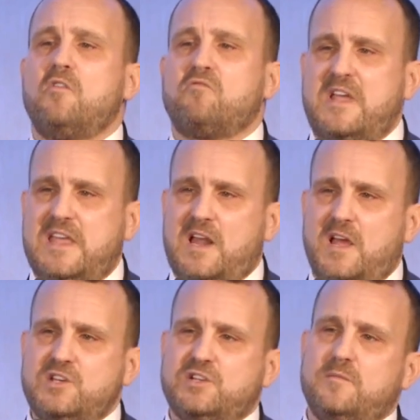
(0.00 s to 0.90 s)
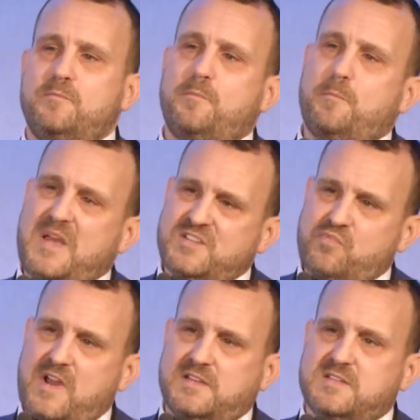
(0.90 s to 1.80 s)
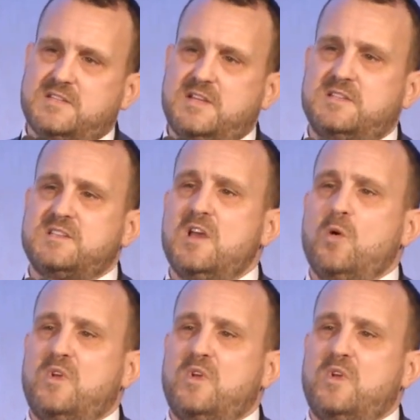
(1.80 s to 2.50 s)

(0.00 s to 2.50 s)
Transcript: regulation, best practices